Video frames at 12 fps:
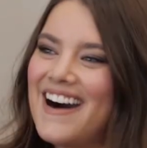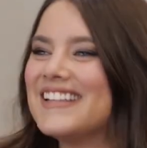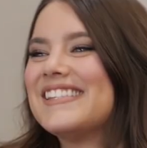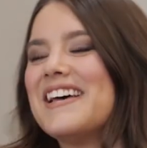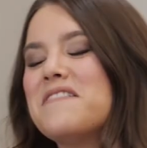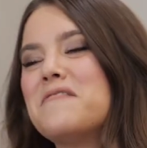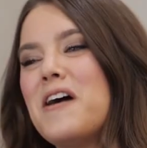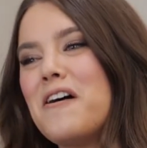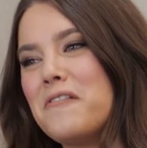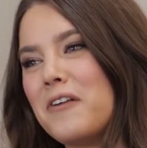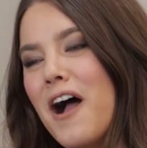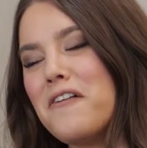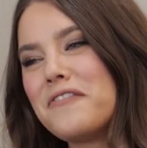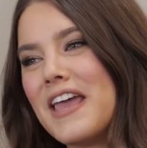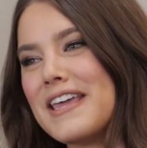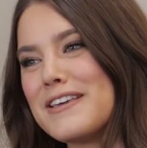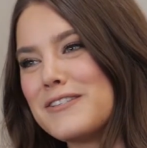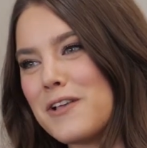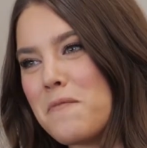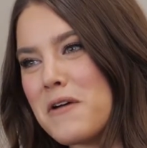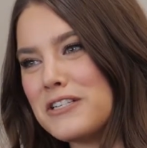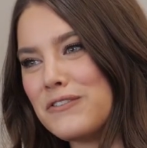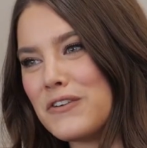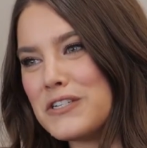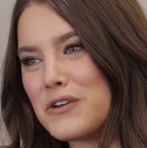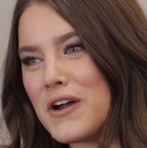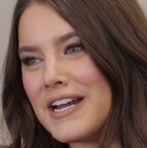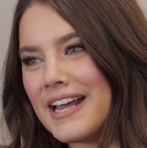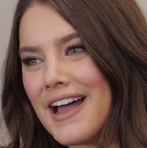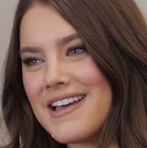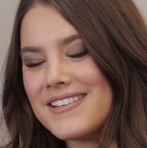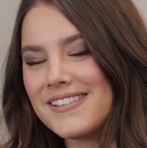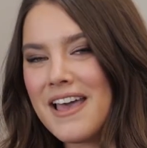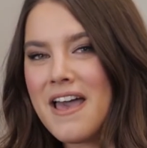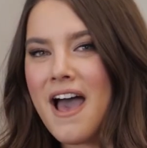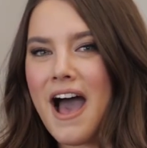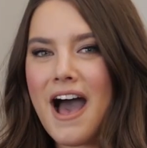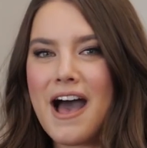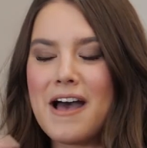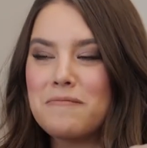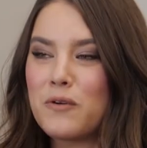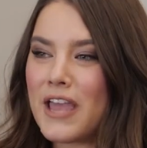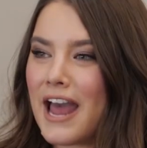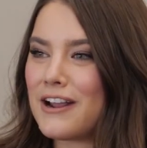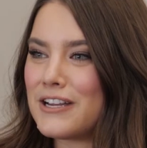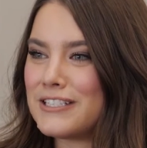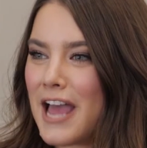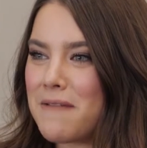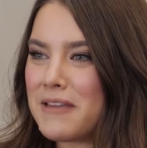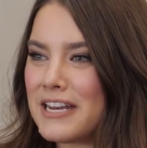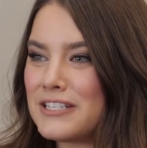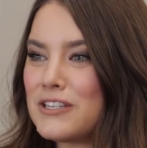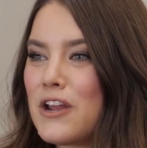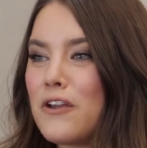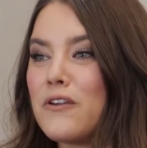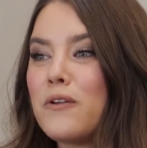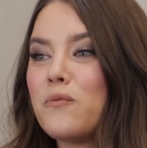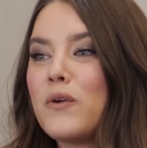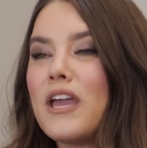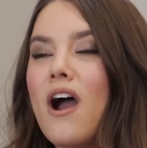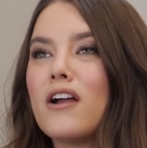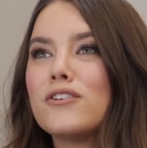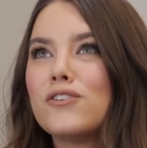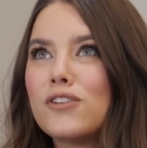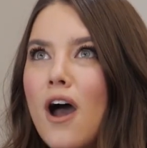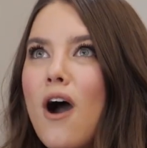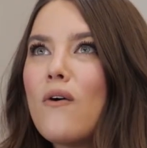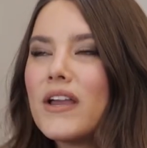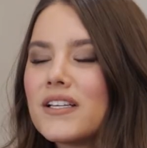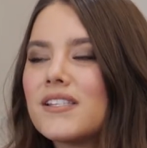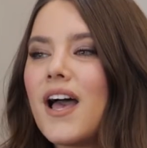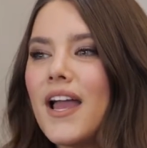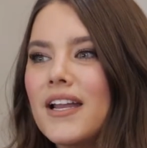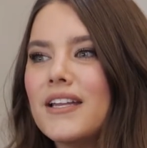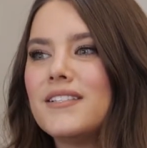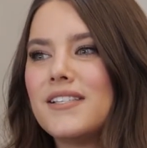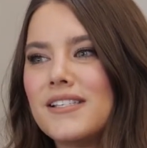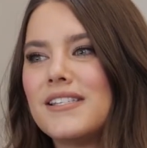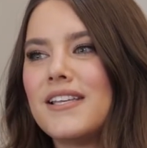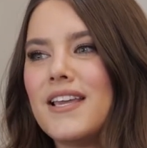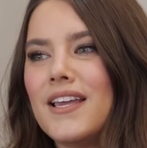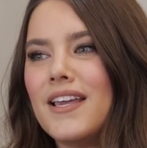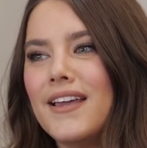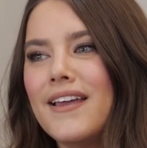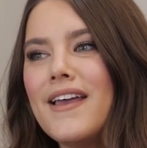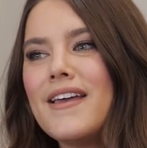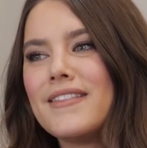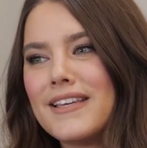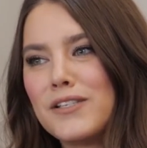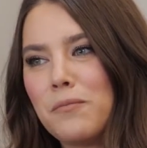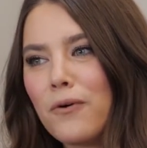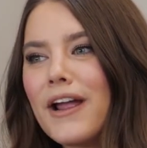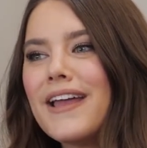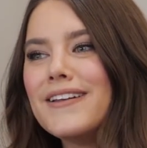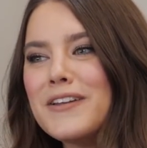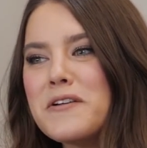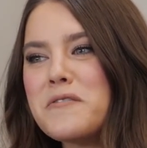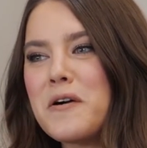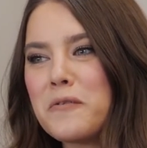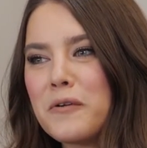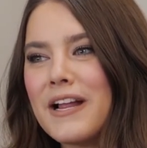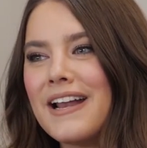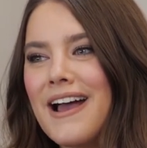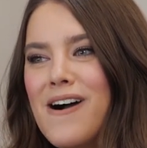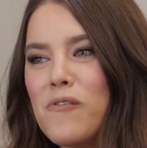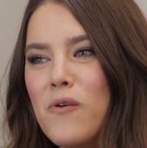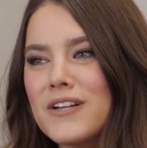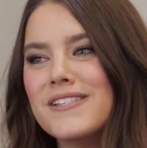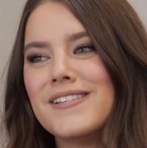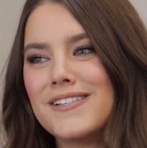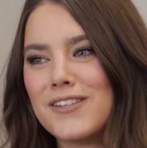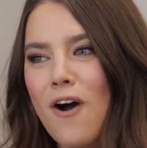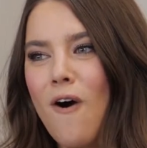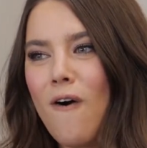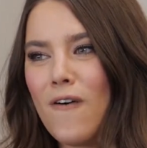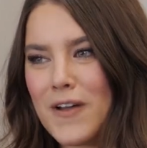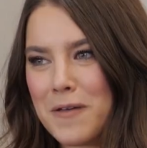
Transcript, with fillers: doubt. Awesome. Well, Ralph, thank you so much for joining us. We had a good time getting to know you, and we are so excited to see this brand new arena once it's all